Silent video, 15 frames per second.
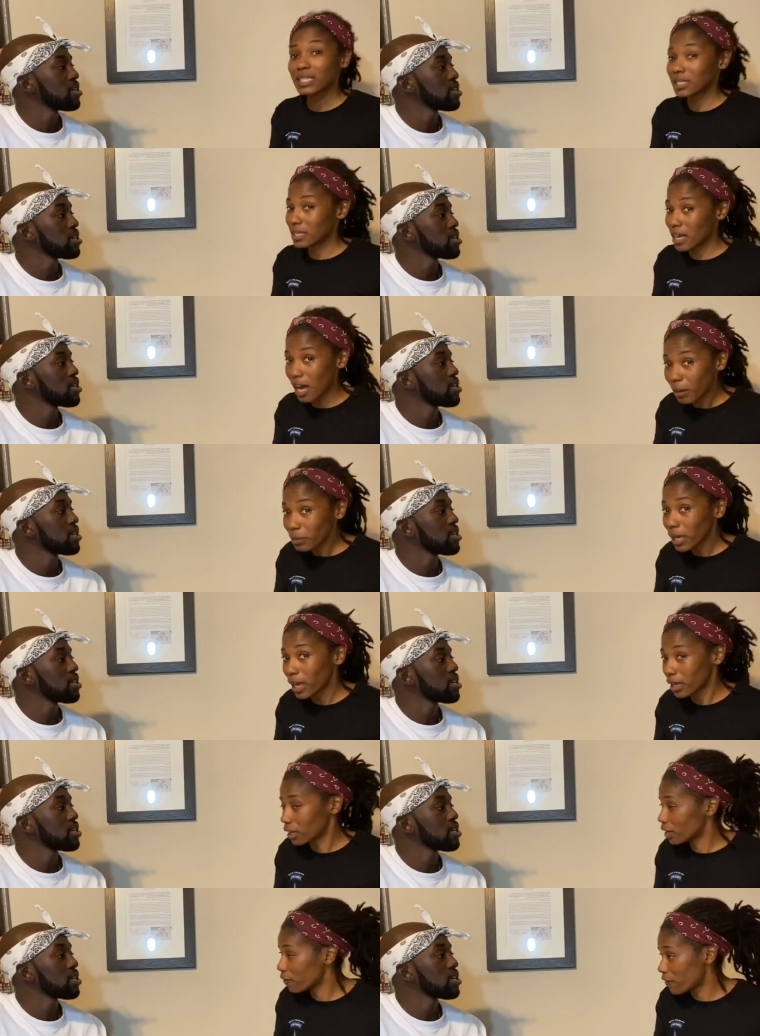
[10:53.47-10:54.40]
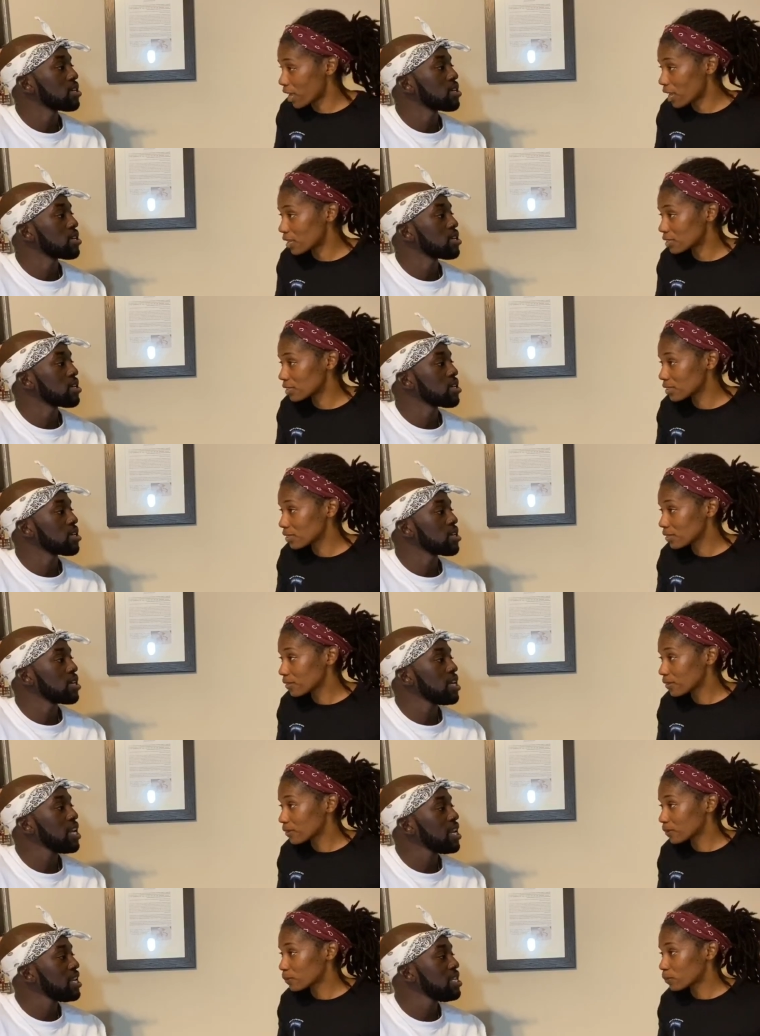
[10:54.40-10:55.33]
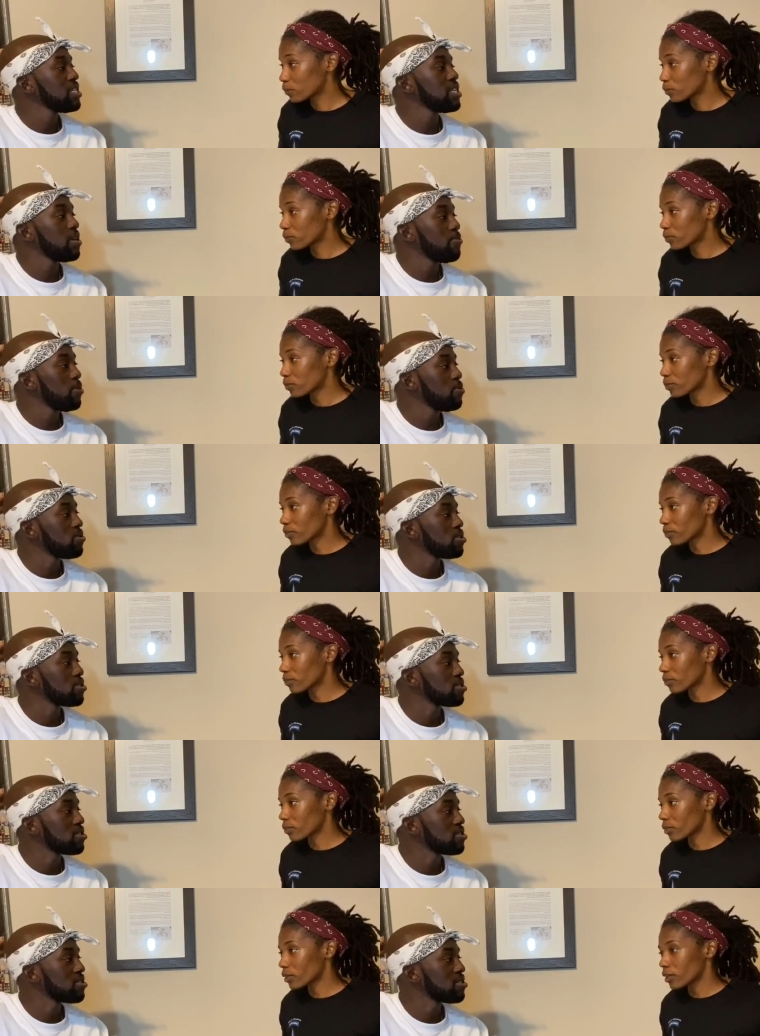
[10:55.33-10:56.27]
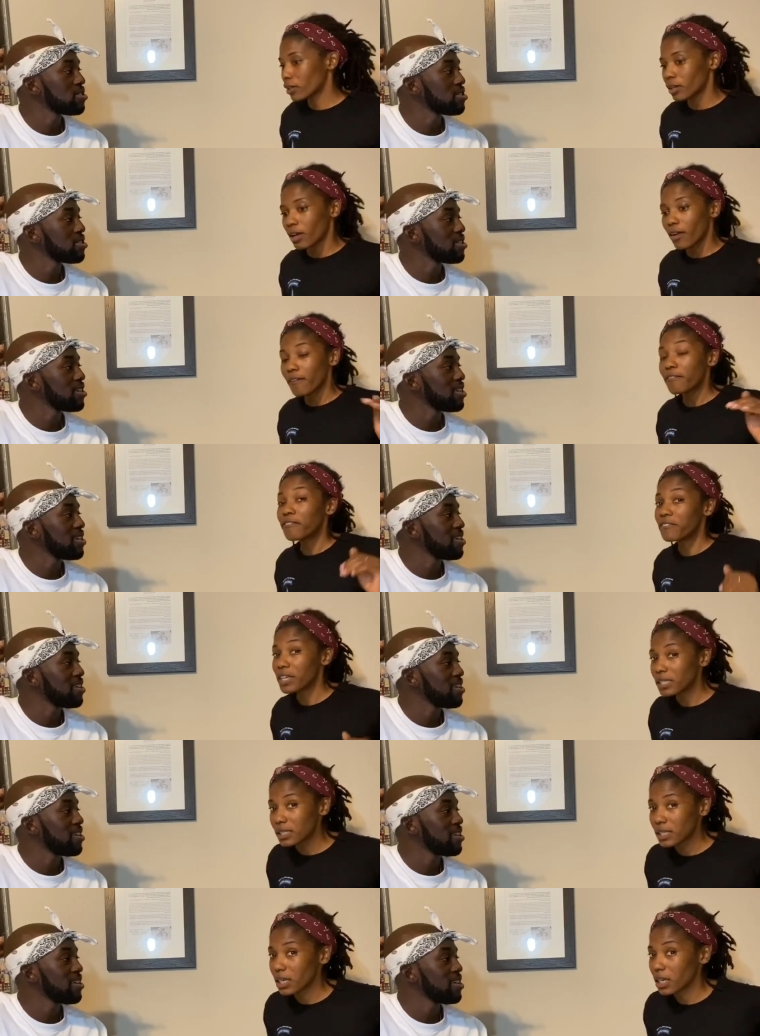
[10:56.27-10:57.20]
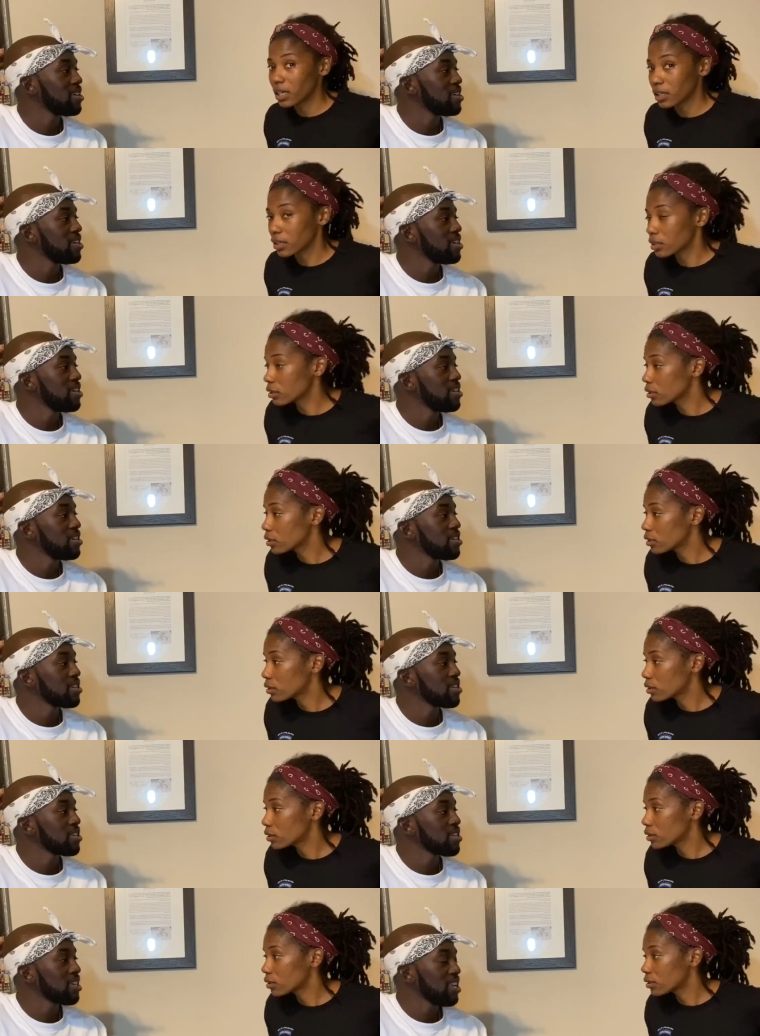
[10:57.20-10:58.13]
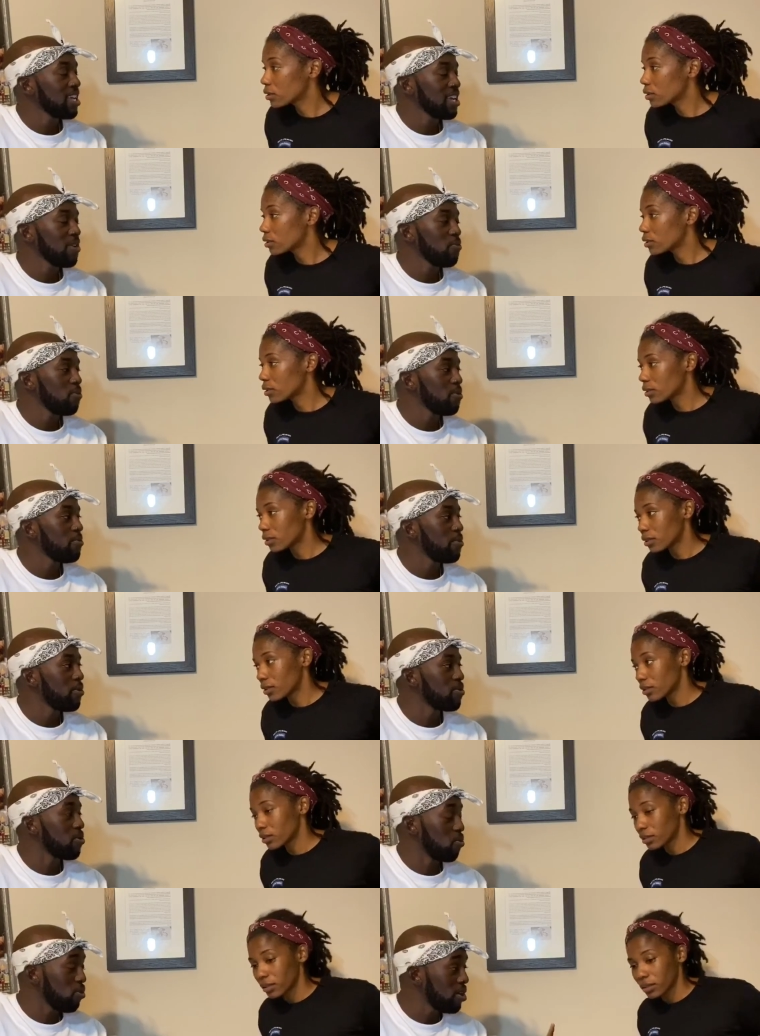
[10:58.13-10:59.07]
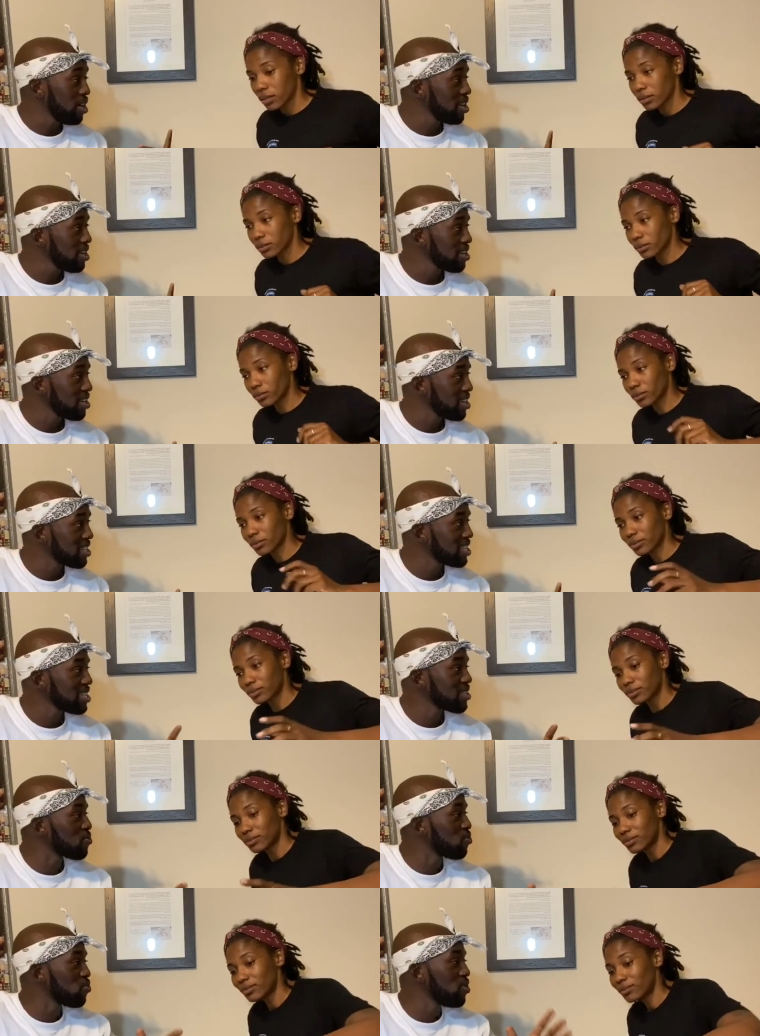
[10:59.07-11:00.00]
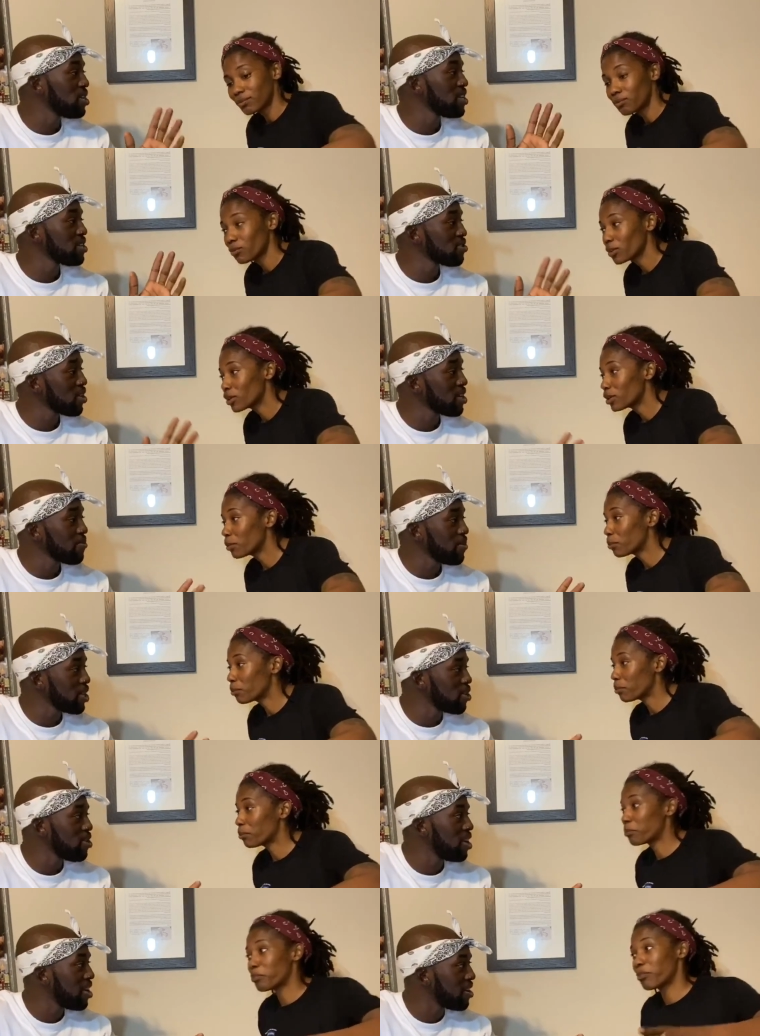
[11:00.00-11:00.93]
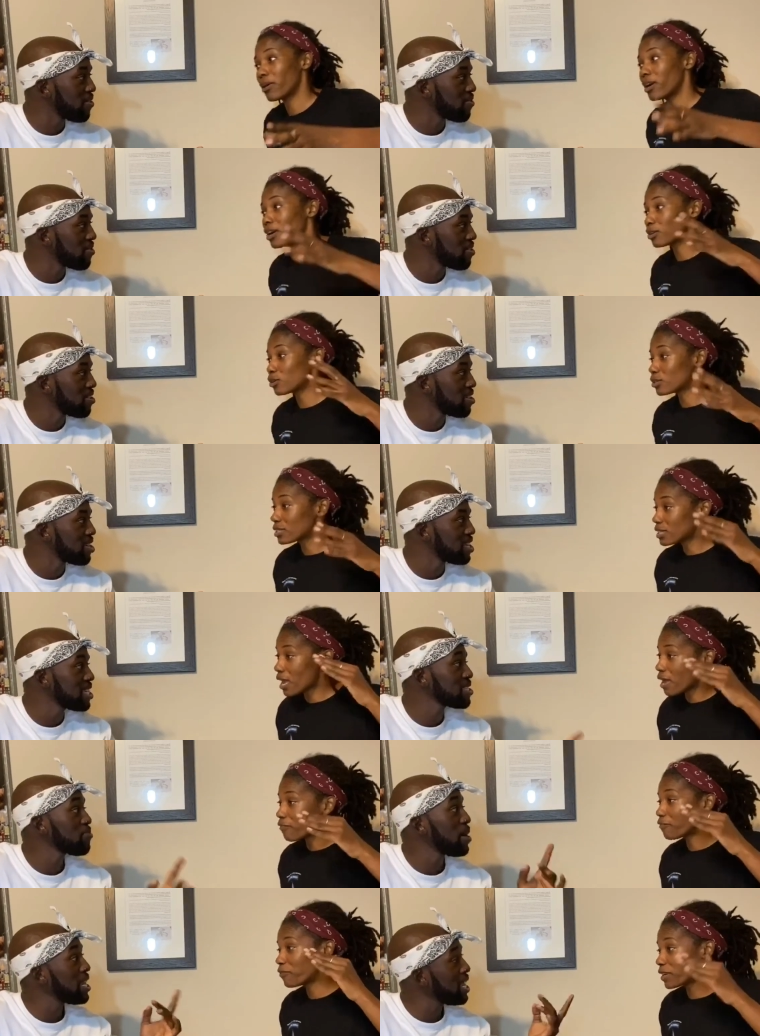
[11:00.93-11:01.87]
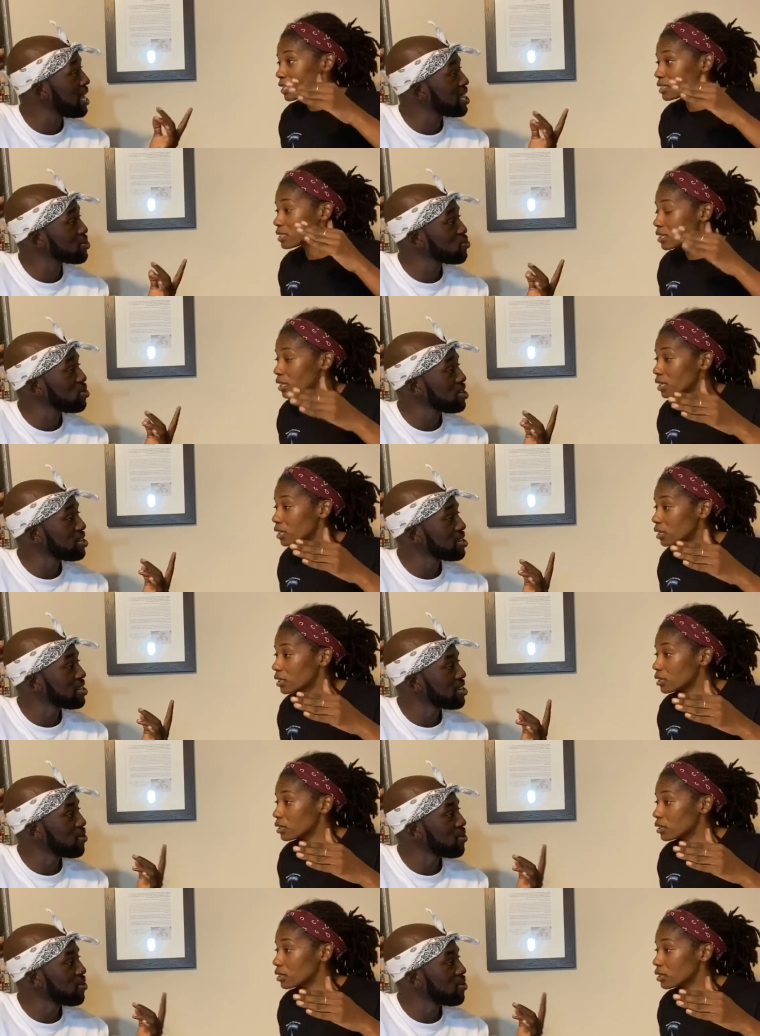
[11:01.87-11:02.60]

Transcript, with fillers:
Speaker 1: cupcake in your face.
Speaker 2: Can I? Let's get a bonus.
Speaker 1: Fifteen.
Speaker 2: Can I get one bonus? One? Is this one to try to make you laugh? Bro, you said my 15. last one.